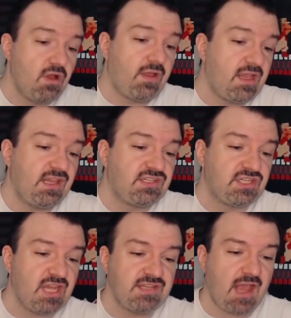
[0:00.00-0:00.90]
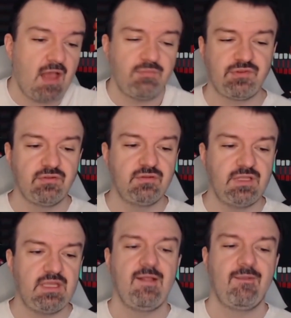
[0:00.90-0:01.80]
No, it's
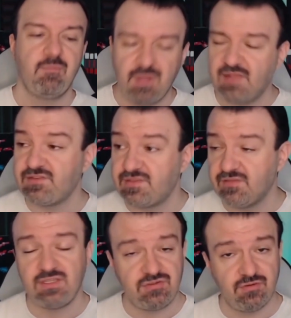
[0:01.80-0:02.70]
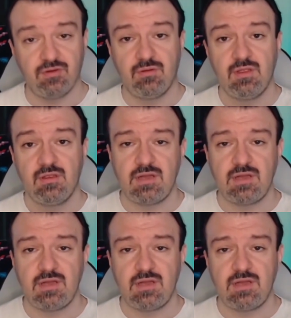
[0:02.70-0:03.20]
absolutely, positively true.